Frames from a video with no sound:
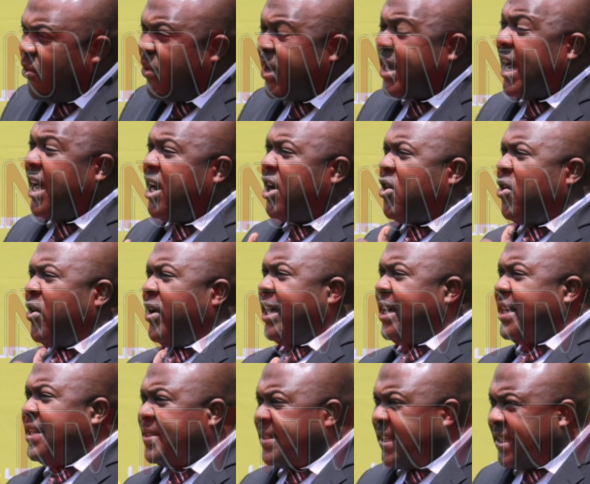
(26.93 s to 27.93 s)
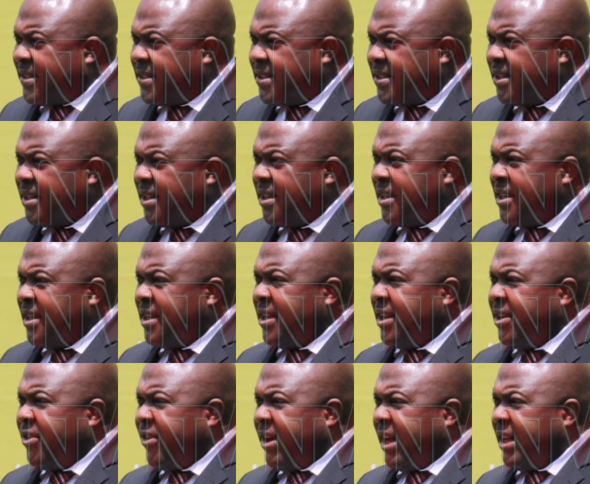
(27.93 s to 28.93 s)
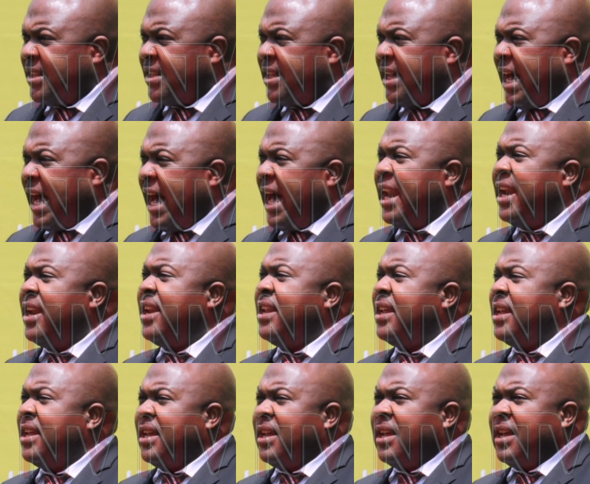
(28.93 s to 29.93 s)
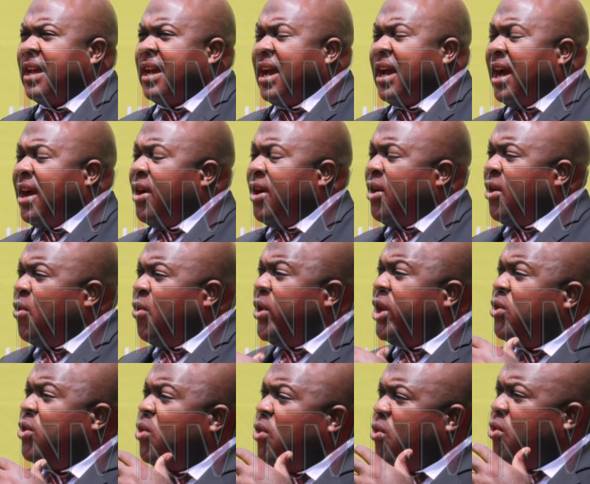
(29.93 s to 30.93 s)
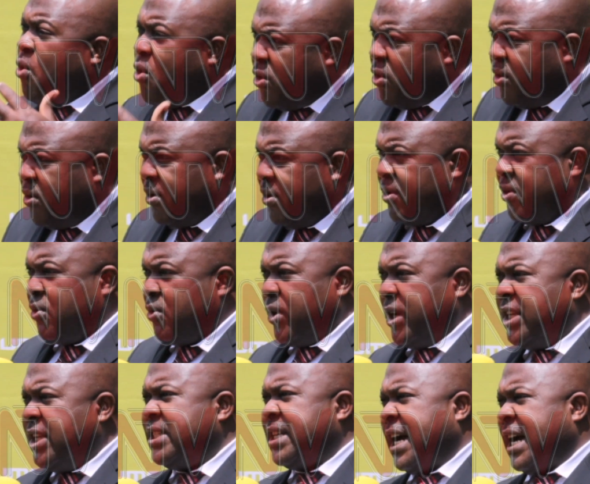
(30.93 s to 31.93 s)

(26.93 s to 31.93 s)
we can coexist, right? And we do good to each